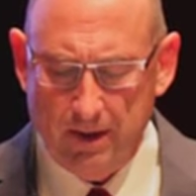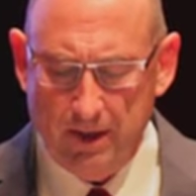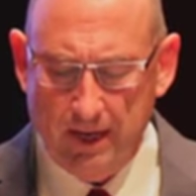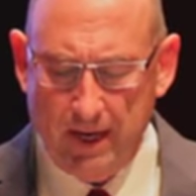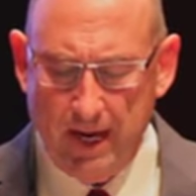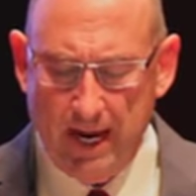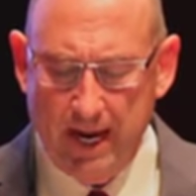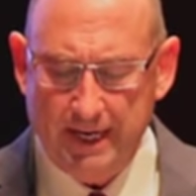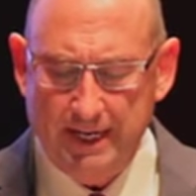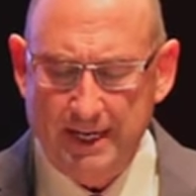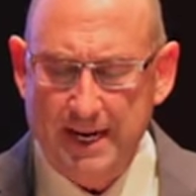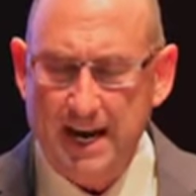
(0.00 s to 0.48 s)

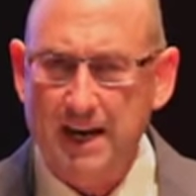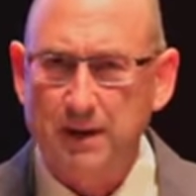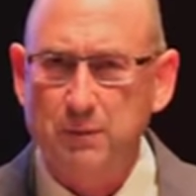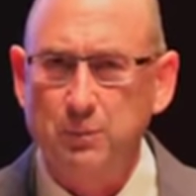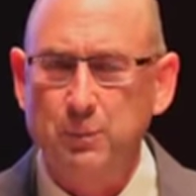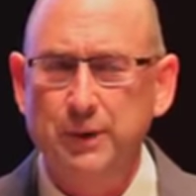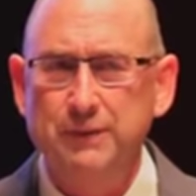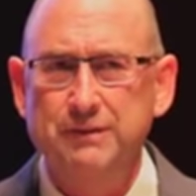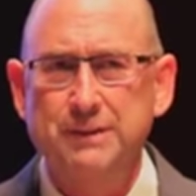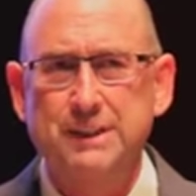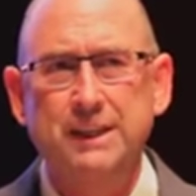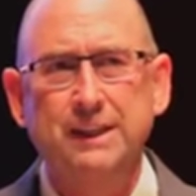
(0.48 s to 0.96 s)
And yet
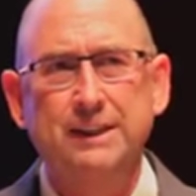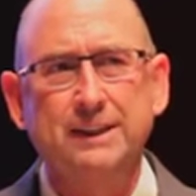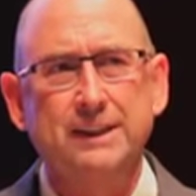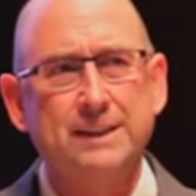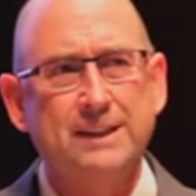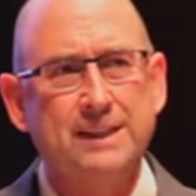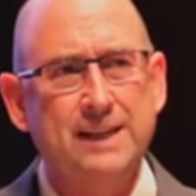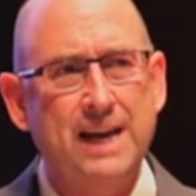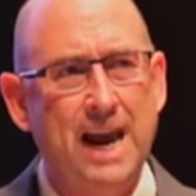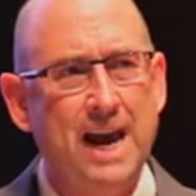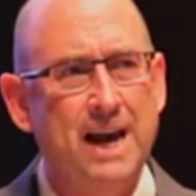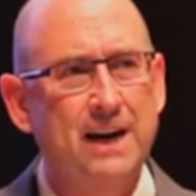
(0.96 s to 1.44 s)
we've seen the
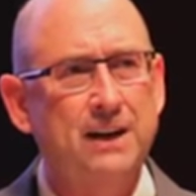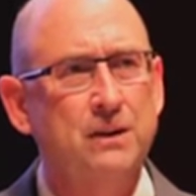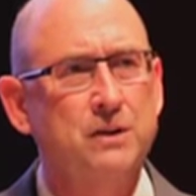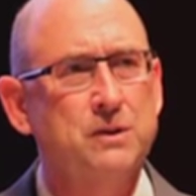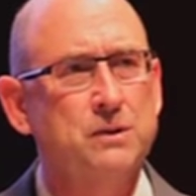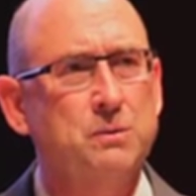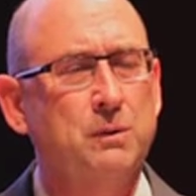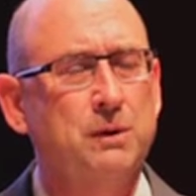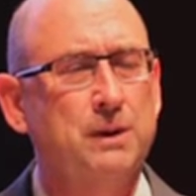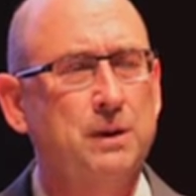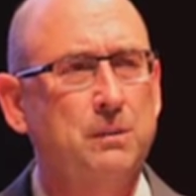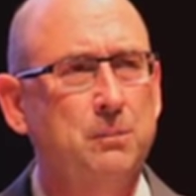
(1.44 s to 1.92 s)

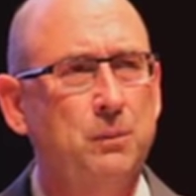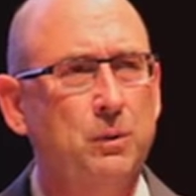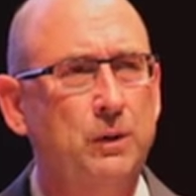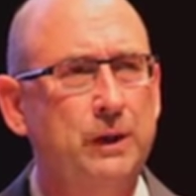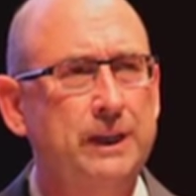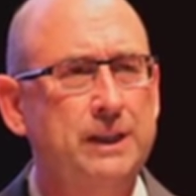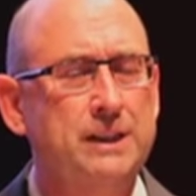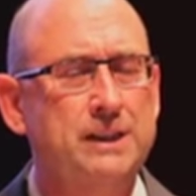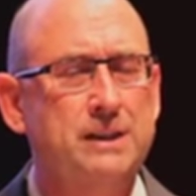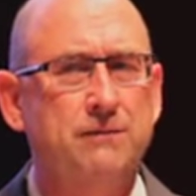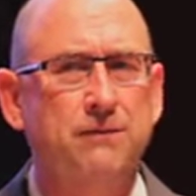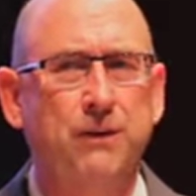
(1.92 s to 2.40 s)
scandals with the
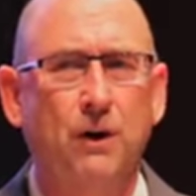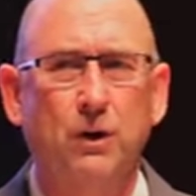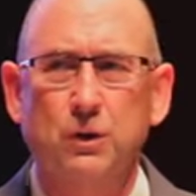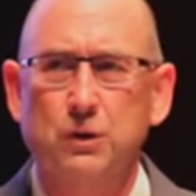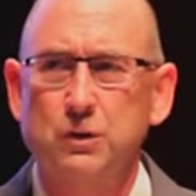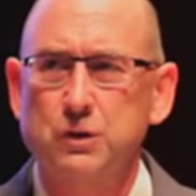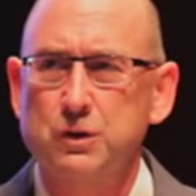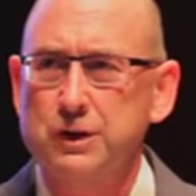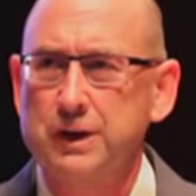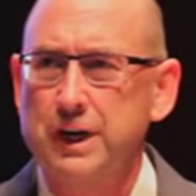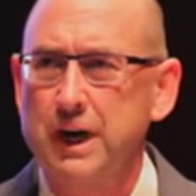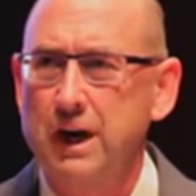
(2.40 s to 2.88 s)
Marines
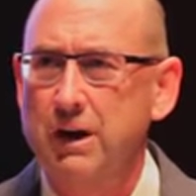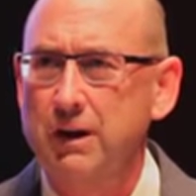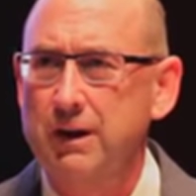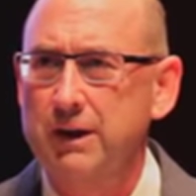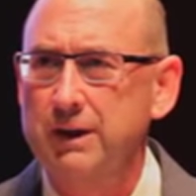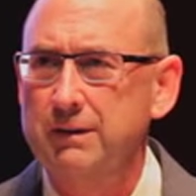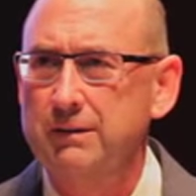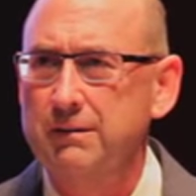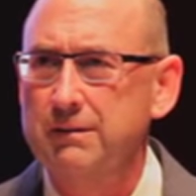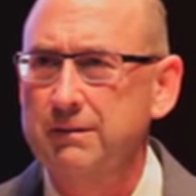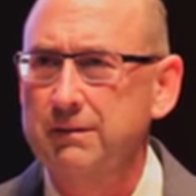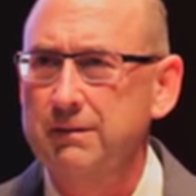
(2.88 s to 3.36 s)
photo
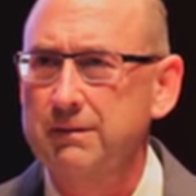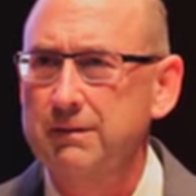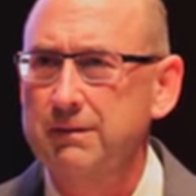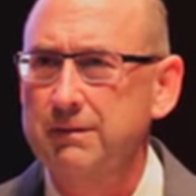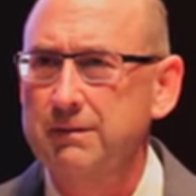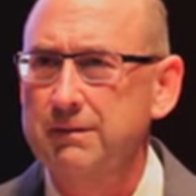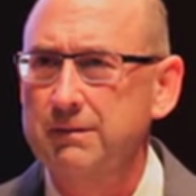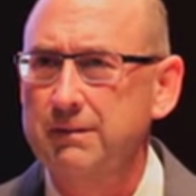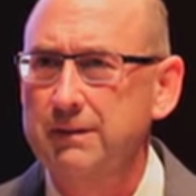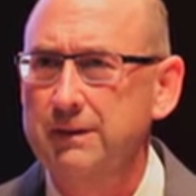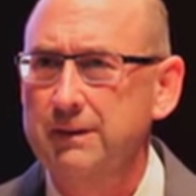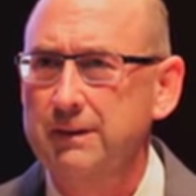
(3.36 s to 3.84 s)
sharing
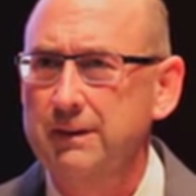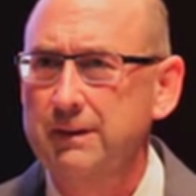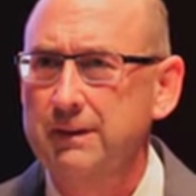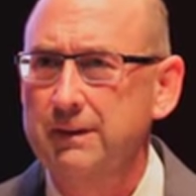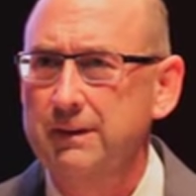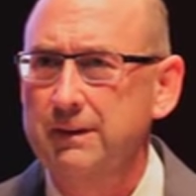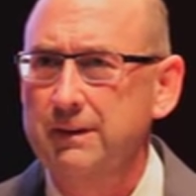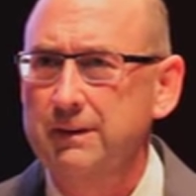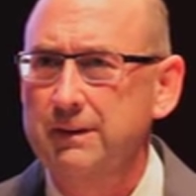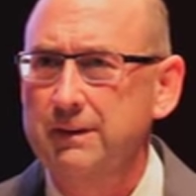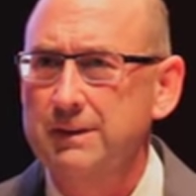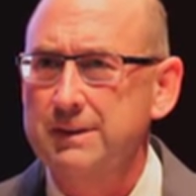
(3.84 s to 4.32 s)

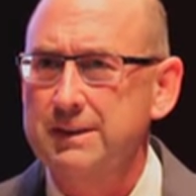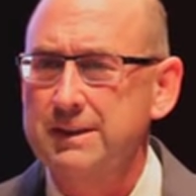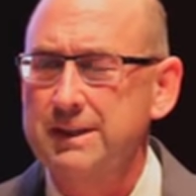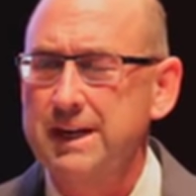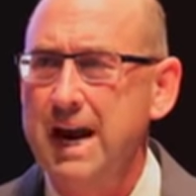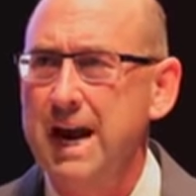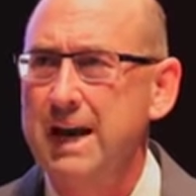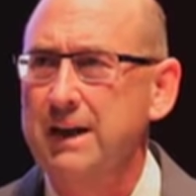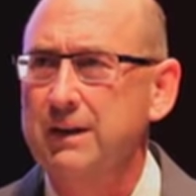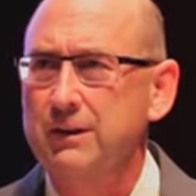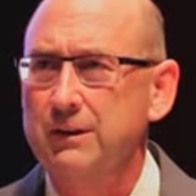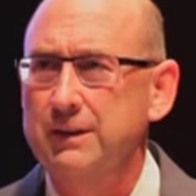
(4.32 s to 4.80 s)

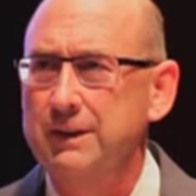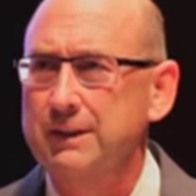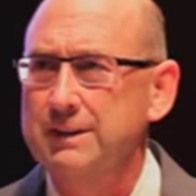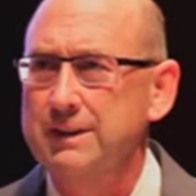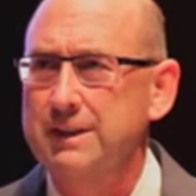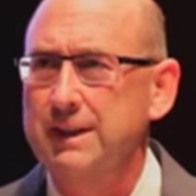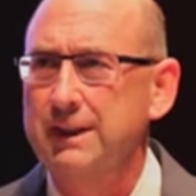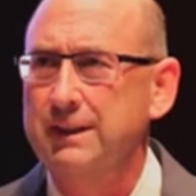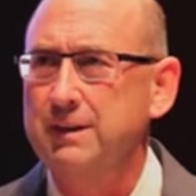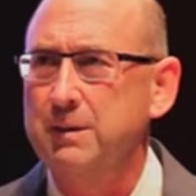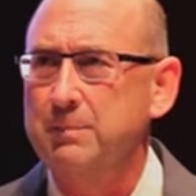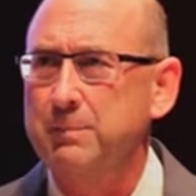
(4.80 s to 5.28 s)
scandal
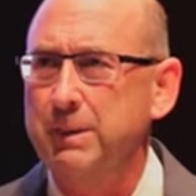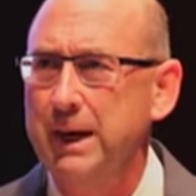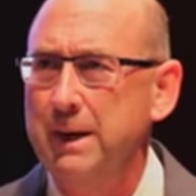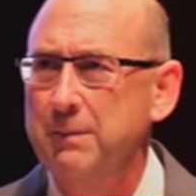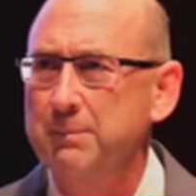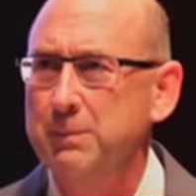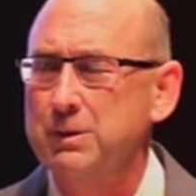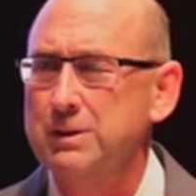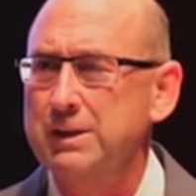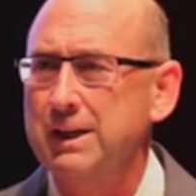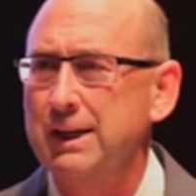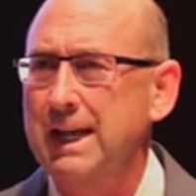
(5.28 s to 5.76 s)
that's hit the
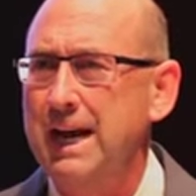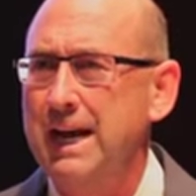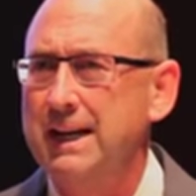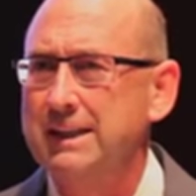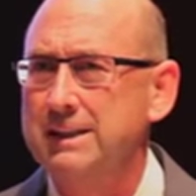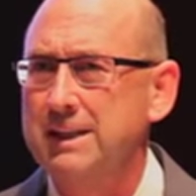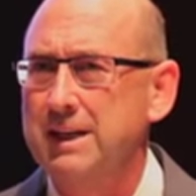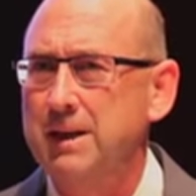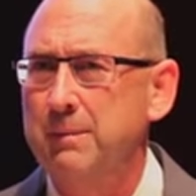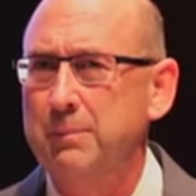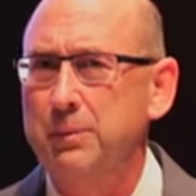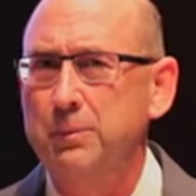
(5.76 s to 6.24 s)
papers the
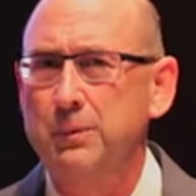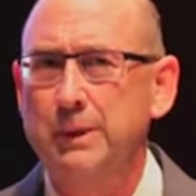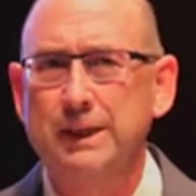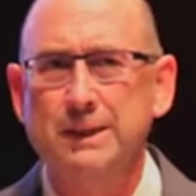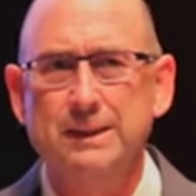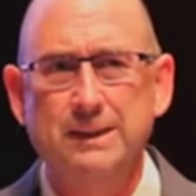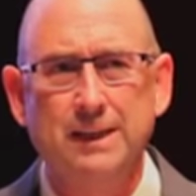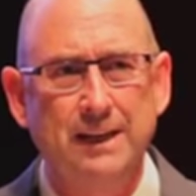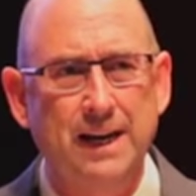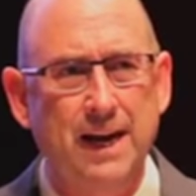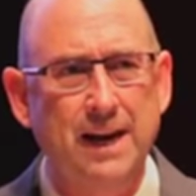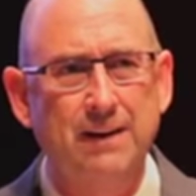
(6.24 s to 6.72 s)
last couple
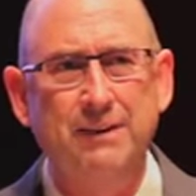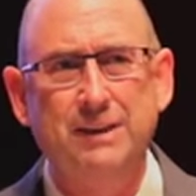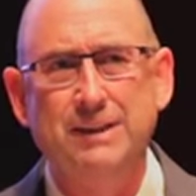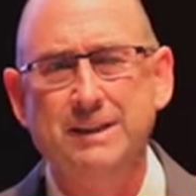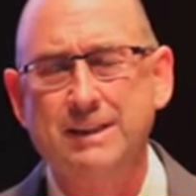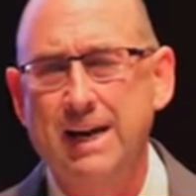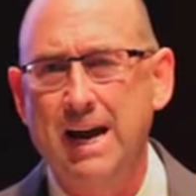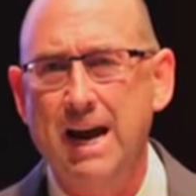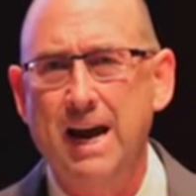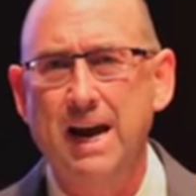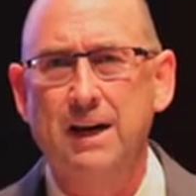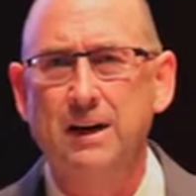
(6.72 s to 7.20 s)
weeks, the Navy
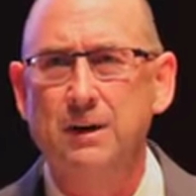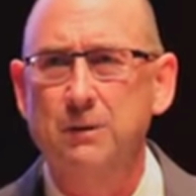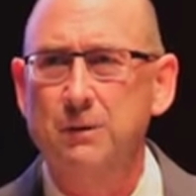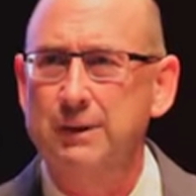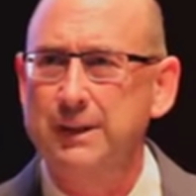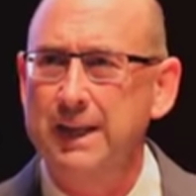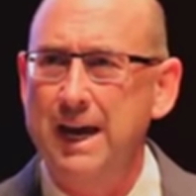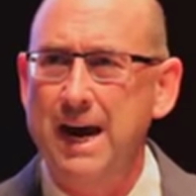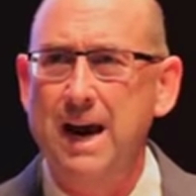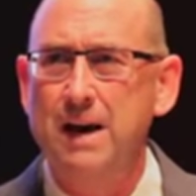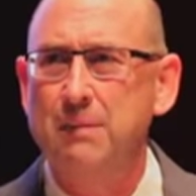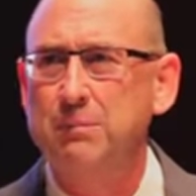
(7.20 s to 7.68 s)
scandal
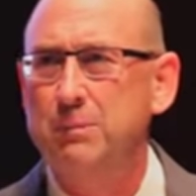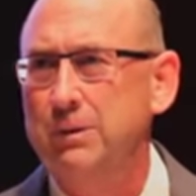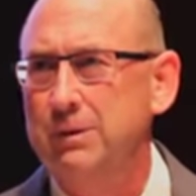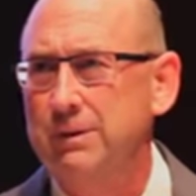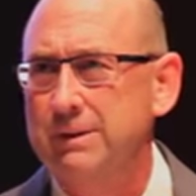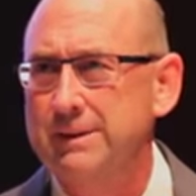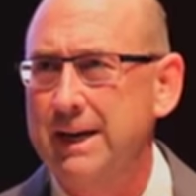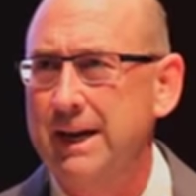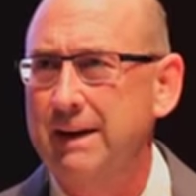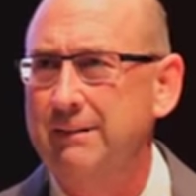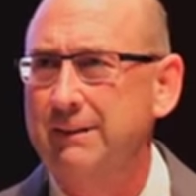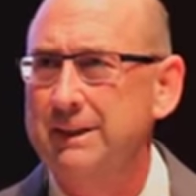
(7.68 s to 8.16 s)
with
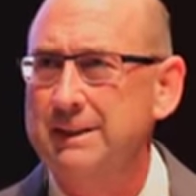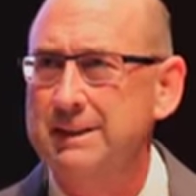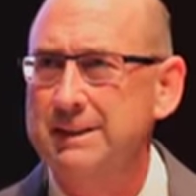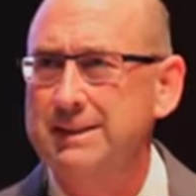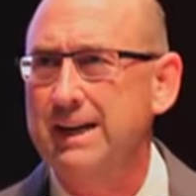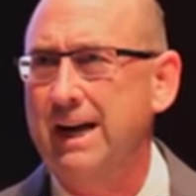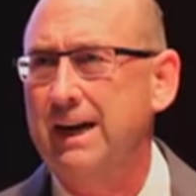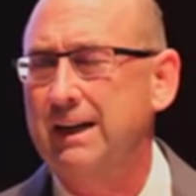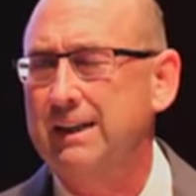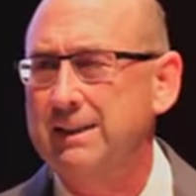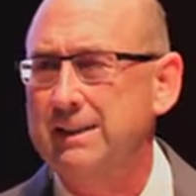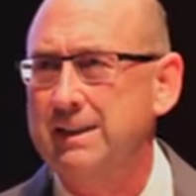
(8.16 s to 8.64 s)
admirals having
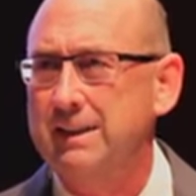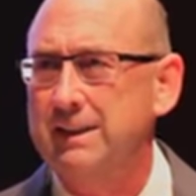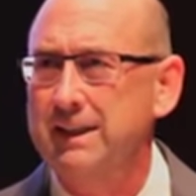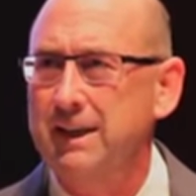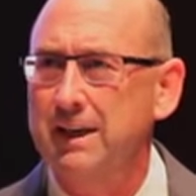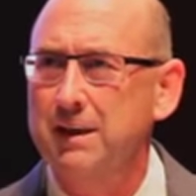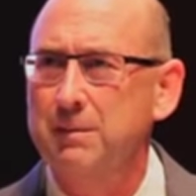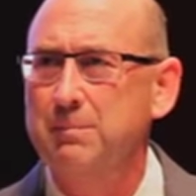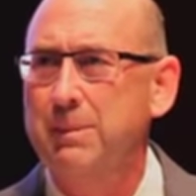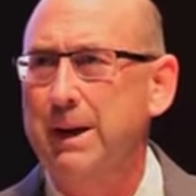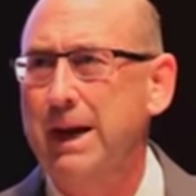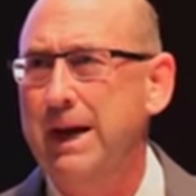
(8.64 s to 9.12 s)
sex and
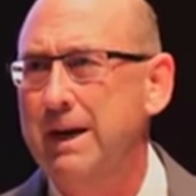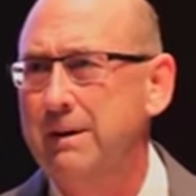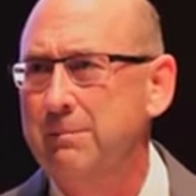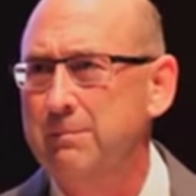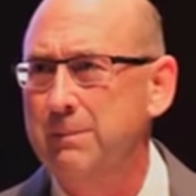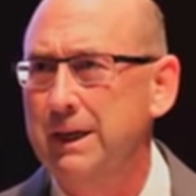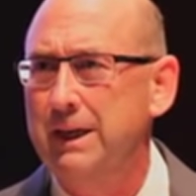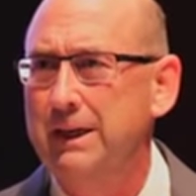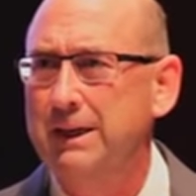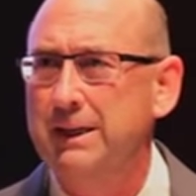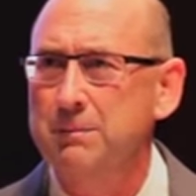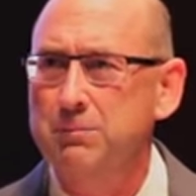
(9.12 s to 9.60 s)
getting paid
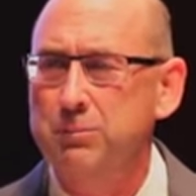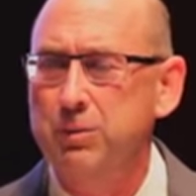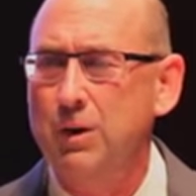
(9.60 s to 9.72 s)
money and